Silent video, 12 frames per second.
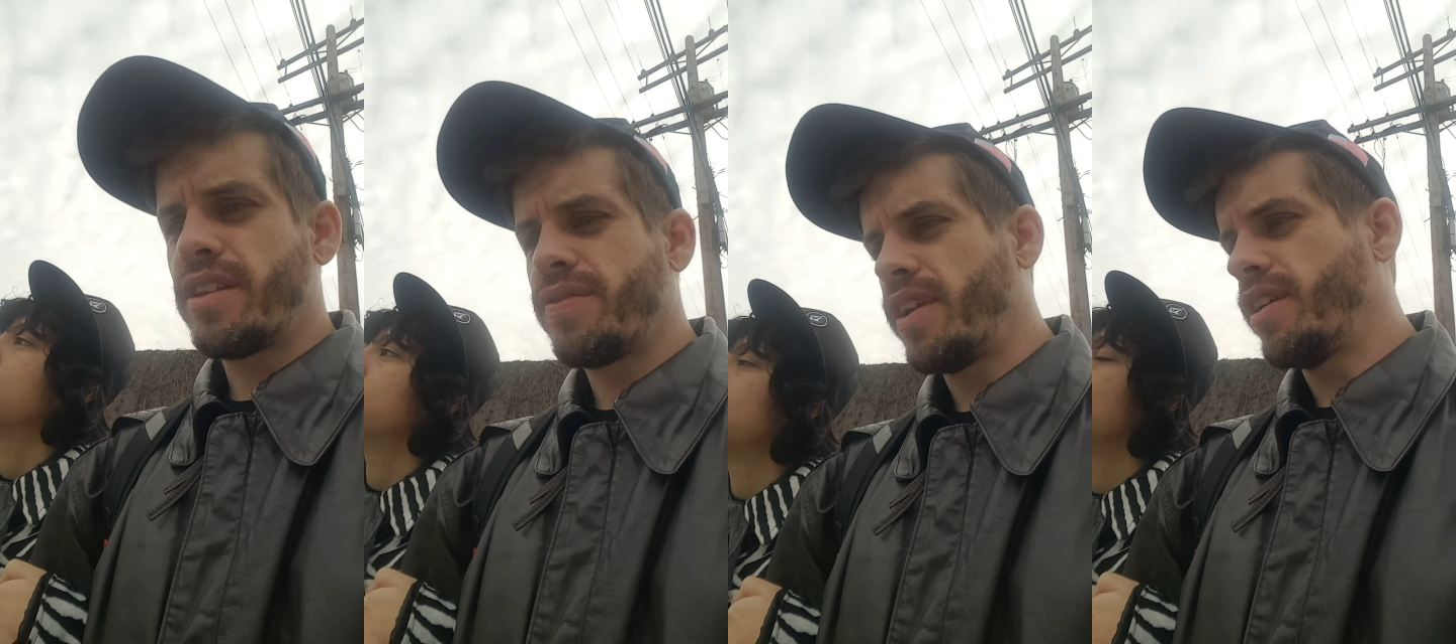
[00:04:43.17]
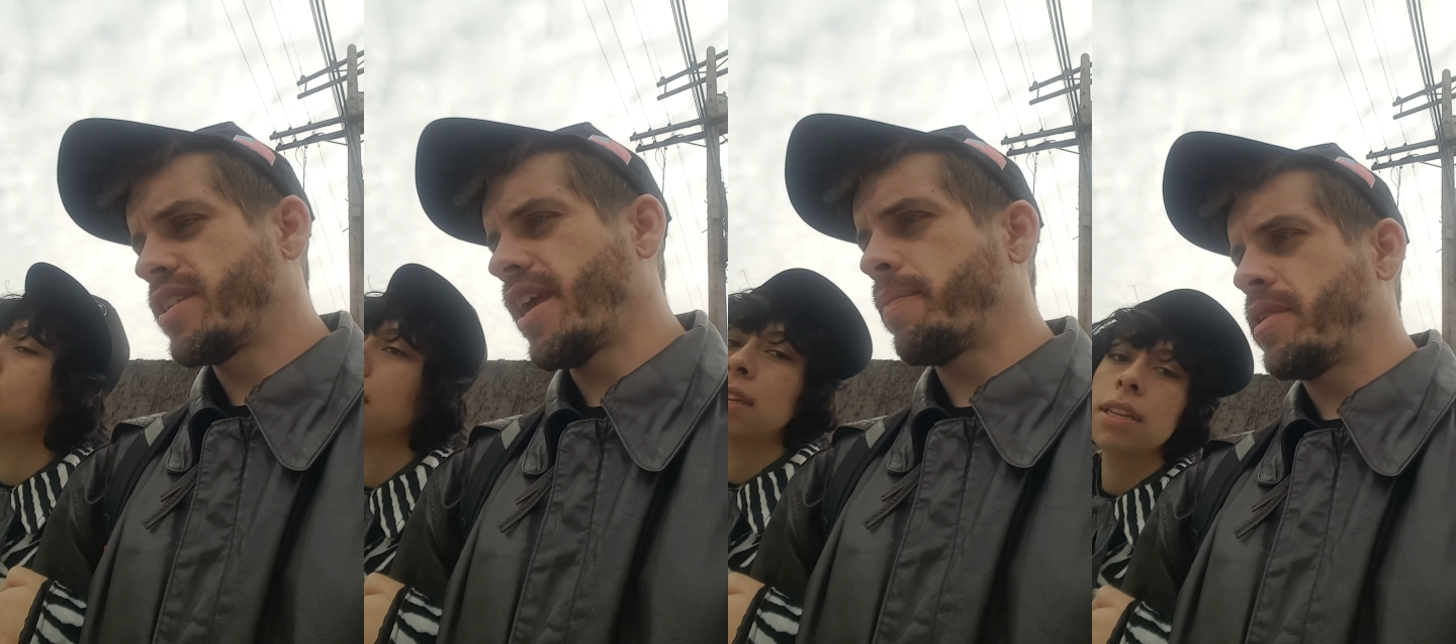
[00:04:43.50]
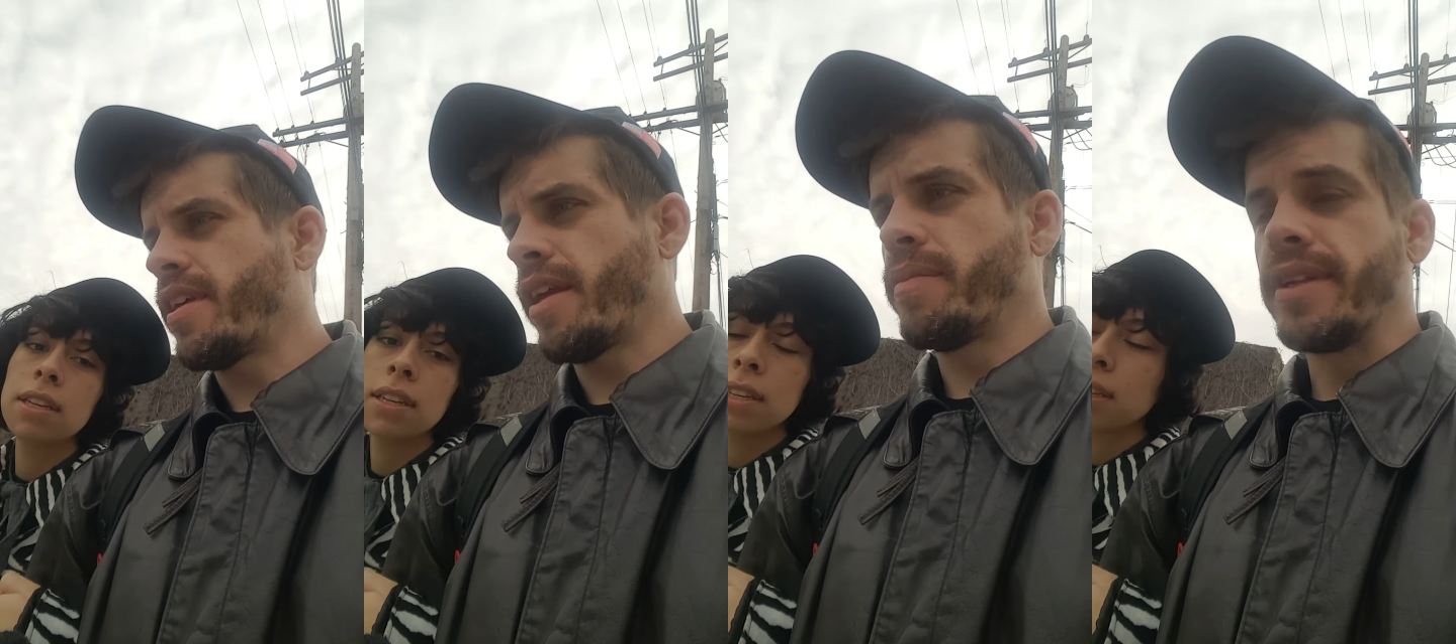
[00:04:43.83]
these videos can't be
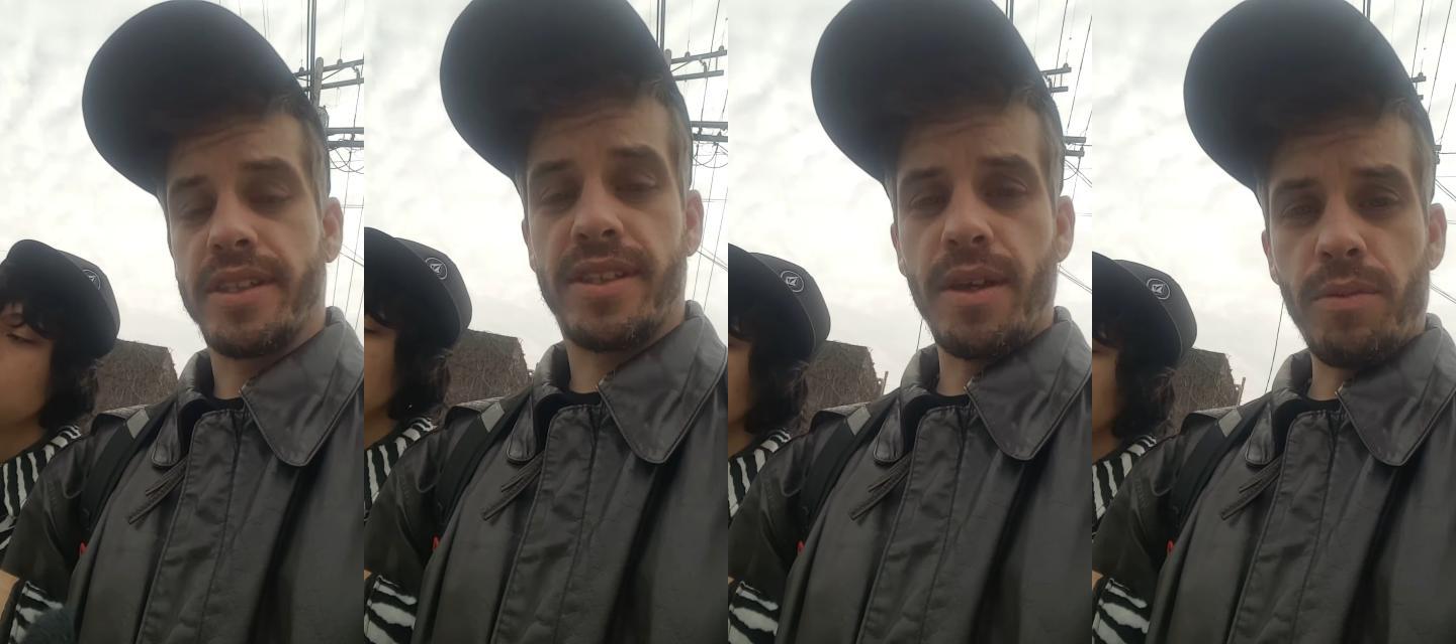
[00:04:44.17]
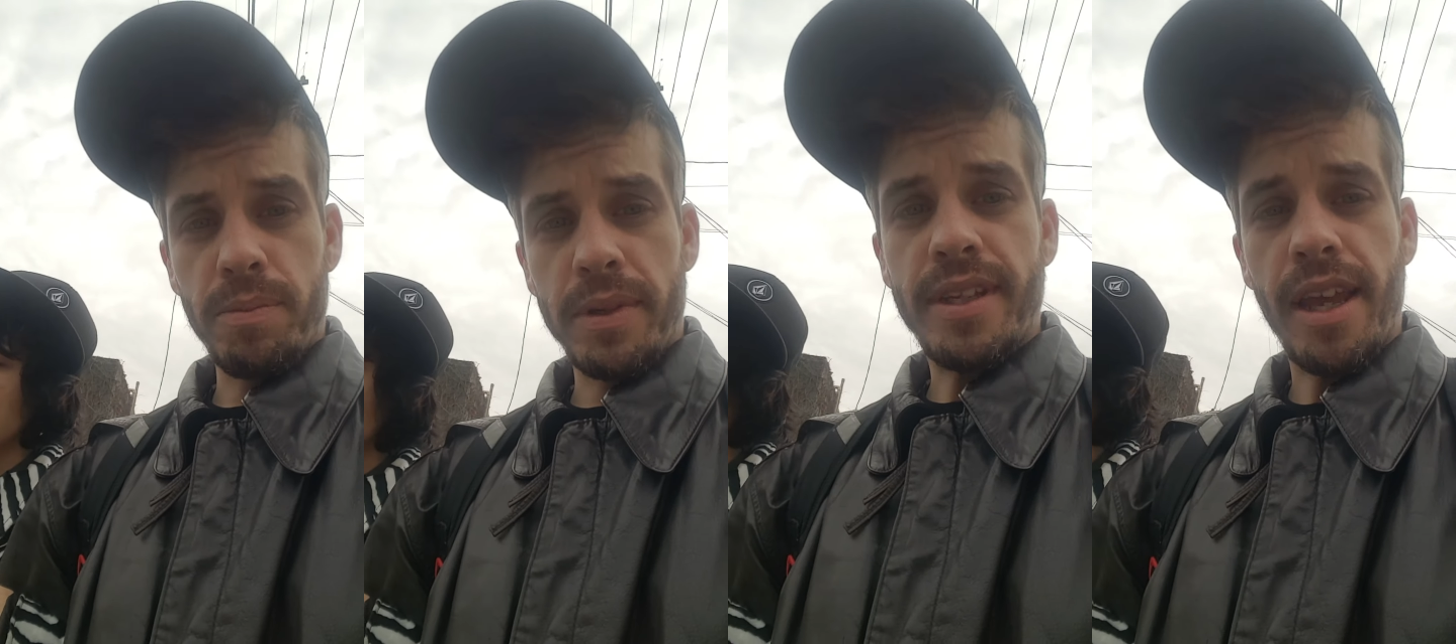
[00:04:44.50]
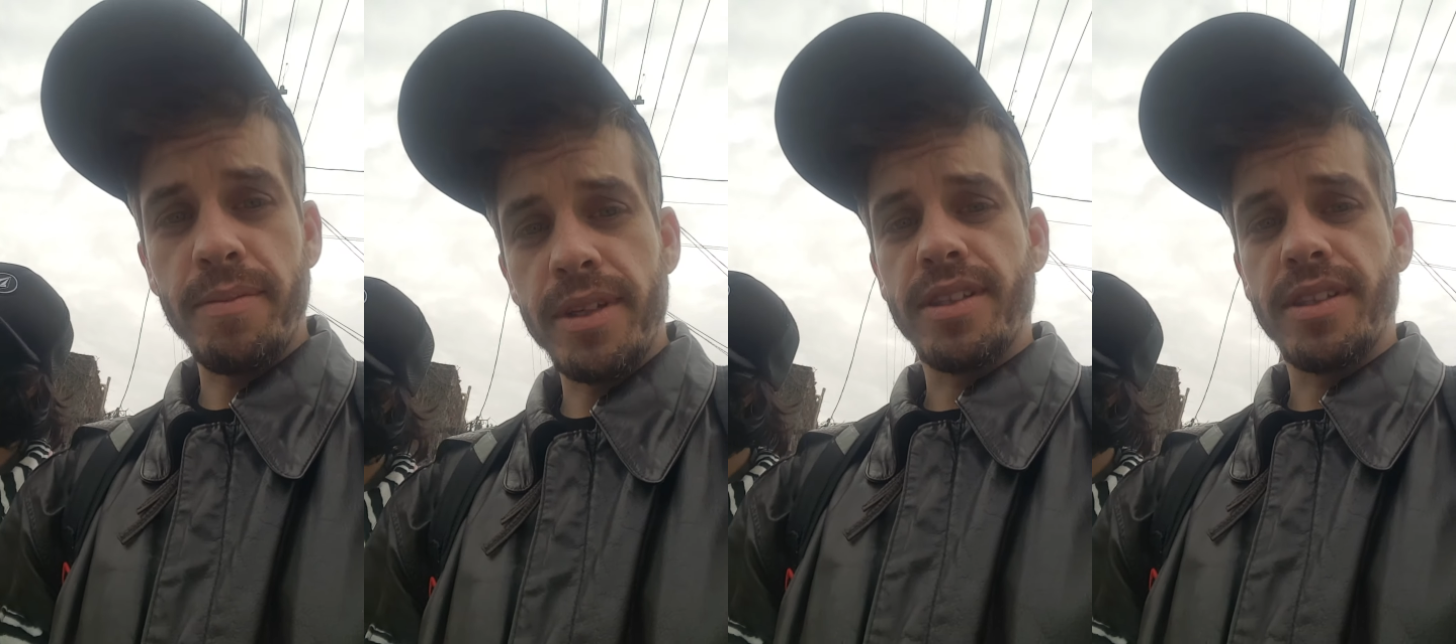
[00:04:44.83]
10 minutes. They would be 10